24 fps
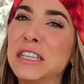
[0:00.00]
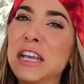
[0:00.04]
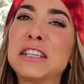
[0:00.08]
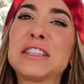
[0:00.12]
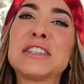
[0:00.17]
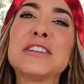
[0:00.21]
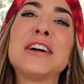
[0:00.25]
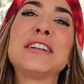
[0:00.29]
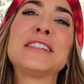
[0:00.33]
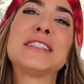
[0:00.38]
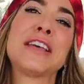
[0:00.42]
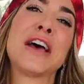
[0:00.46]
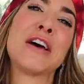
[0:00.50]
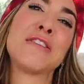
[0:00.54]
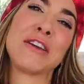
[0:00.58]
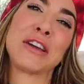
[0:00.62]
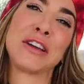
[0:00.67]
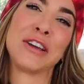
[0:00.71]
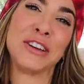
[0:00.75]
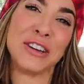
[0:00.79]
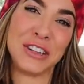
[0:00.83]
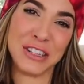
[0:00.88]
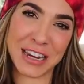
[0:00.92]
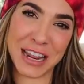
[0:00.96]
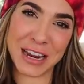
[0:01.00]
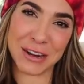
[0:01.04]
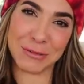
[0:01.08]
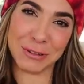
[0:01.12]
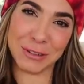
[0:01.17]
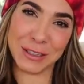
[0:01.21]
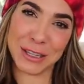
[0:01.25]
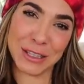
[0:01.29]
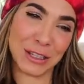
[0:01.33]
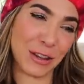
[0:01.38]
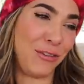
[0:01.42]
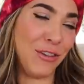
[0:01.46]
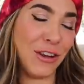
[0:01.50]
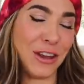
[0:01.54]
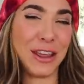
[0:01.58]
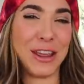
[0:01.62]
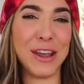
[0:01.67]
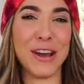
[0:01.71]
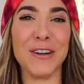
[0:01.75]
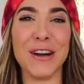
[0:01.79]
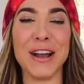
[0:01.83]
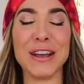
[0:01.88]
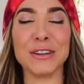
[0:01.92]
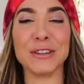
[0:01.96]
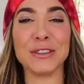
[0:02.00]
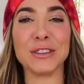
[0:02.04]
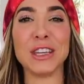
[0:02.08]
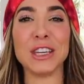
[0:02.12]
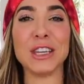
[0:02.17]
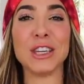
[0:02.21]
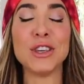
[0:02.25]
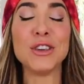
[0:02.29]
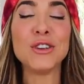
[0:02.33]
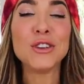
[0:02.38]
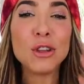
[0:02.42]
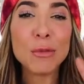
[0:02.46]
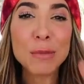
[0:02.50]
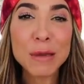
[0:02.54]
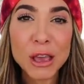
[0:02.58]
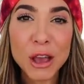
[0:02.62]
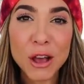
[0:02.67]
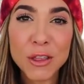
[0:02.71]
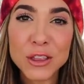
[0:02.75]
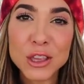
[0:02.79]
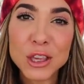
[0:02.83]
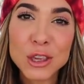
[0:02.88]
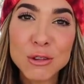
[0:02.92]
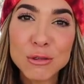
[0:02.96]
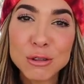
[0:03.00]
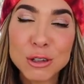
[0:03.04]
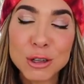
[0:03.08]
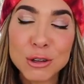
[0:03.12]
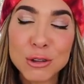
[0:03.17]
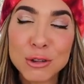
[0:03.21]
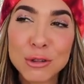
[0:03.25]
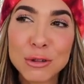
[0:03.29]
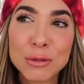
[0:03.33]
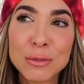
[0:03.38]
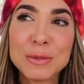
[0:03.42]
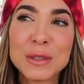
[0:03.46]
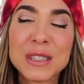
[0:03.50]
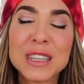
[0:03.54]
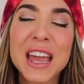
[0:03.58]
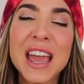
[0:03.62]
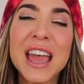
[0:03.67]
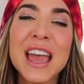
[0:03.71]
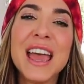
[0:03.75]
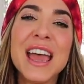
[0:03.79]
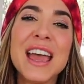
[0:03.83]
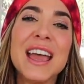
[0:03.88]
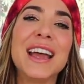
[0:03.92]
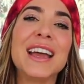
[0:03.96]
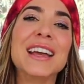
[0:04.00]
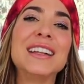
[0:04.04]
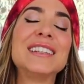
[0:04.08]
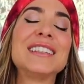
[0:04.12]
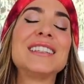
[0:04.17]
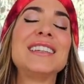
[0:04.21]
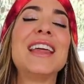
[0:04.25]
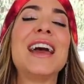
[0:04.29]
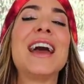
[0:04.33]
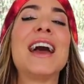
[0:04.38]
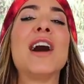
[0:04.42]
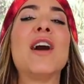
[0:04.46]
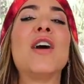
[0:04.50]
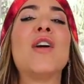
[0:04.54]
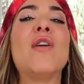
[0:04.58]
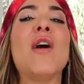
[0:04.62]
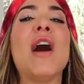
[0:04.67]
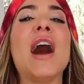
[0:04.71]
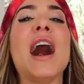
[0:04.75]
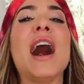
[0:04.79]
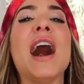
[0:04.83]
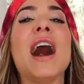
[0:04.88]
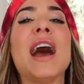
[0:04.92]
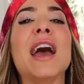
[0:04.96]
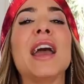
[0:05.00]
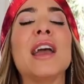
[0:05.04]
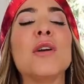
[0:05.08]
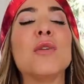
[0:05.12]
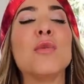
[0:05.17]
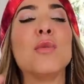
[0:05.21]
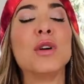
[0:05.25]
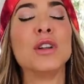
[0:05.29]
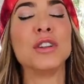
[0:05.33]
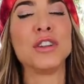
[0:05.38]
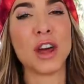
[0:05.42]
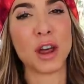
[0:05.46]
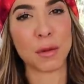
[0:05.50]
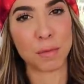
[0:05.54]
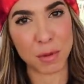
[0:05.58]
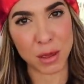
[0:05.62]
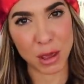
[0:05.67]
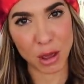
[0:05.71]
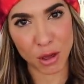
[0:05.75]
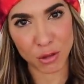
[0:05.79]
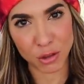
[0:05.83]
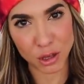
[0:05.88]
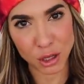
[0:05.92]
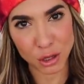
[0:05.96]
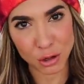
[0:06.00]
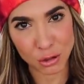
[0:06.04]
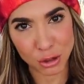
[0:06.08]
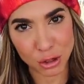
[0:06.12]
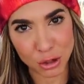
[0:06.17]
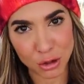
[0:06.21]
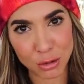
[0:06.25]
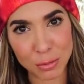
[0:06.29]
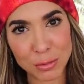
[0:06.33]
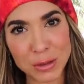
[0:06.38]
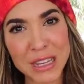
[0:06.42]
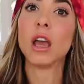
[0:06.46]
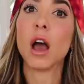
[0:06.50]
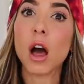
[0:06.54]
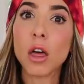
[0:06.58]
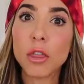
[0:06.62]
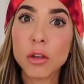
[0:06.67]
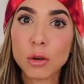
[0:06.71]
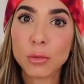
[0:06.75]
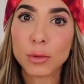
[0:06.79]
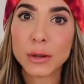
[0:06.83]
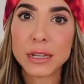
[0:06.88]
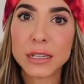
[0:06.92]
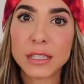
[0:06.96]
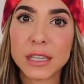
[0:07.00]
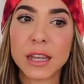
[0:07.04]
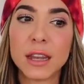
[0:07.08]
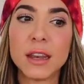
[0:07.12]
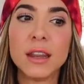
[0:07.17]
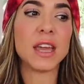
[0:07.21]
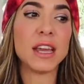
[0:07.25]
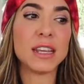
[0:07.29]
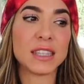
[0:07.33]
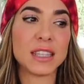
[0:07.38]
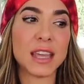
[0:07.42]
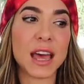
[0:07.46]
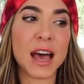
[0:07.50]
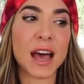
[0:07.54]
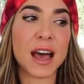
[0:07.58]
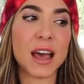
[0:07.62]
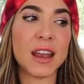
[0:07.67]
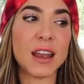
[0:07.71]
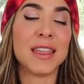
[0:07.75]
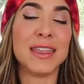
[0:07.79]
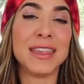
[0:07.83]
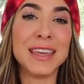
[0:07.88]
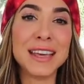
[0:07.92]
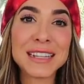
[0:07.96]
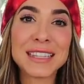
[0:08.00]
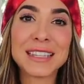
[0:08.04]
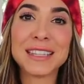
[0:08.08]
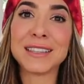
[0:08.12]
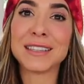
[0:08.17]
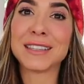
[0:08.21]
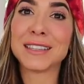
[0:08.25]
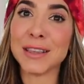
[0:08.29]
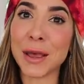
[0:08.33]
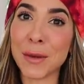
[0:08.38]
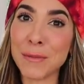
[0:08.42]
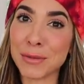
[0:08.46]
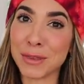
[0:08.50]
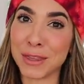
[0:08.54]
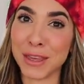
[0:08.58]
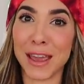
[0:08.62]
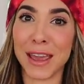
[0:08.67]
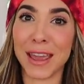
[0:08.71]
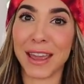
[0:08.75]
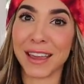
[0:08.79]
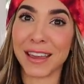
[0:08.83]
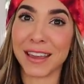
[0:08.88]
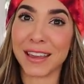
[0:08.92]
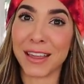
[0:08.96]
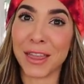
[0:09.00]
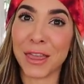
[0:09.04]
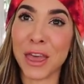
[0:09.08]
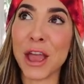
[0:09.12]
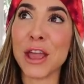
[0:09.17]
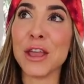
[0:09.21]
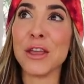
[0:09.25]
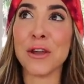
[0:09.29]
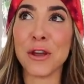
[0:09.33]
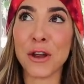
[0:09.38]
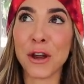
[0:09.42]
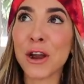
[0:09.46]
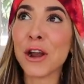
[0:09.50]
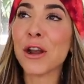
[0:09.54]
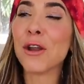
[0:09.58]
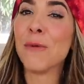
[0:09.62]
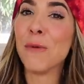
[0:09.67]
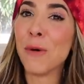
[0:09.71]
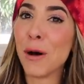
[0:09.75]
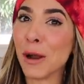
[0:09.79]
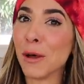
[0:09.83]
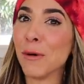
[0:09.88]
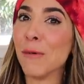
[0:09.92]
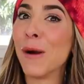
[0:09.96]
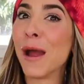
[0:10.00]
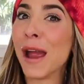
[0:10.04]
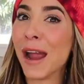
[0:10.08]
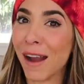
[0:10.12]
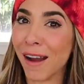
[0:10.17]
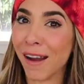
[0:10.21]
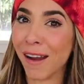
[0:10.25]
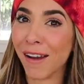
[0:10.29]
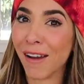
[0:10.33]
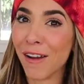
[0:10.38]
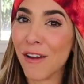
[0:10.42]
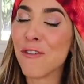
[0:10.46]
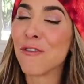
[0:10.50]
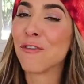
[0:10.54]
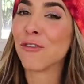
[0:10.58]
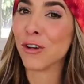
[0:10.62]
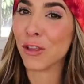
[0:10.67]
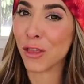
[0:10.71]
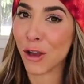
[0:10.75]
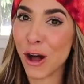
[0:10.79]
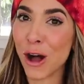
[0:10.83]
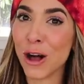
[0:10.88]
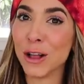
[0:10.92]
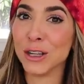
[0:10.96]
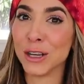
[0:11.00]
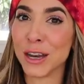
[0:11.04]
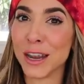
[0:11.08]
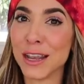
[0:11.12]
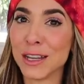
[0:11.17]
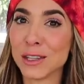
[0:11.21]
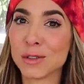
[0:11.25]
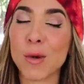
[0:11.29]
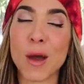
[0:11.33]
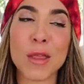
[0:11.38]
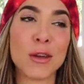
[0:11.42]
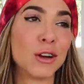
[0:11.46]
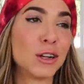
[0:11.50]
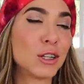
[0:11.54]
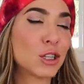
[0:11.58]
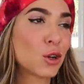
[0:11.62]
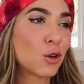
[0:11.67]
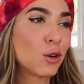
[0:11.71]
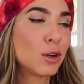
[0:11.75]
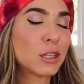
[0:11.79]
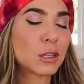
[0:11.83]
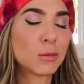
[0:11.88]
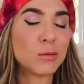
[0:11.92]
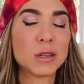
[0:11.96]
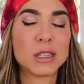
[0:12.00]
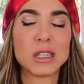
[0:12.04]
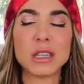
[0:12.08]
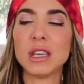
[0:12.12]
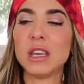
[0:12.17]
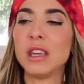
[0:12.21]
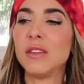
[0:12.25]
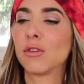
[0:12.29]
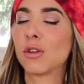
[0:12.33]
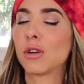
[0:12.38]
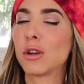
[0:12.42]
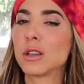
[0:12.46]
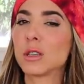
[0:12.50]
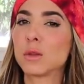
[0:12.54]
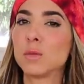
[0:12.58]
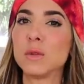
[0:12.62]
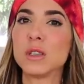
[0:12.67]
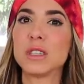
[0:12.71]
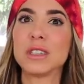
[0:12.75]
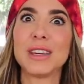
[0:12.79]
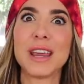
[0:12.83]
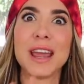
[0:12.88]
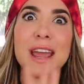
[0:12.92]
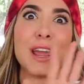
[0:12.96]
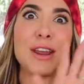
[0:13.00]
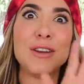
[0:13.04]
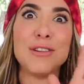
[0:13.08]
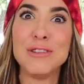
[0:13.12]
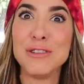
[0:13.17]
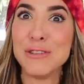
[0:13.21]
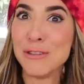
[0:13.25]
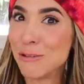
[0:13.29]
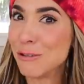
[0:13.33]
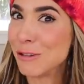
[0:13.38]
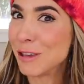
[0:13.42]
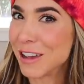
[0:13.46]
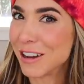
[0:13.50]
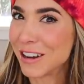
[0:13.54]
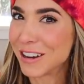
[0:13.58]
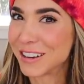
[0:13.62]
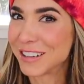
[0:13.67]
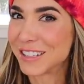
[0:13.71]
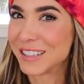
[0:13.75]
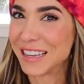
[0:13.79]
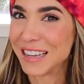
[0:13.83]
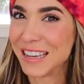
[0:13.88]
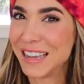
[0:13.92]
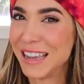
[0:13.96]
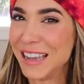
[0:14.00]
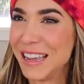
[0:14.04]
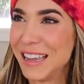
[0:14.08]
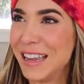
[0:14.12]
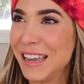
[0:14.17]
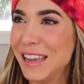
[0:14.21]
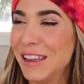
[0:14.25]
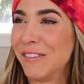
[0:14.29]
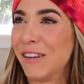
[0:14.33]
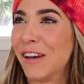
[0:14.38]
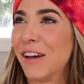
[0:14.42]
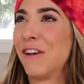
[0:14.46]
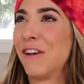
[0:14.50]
Does not sound like a good day to release a video. I don't think you'll be on the YouTubes, and now I will not be on the YouTubes. Other reason is that this is something that you're gonna wanna wear for the holidays, whether it's Christmas Eve, Christmas Day, New Year's Eve,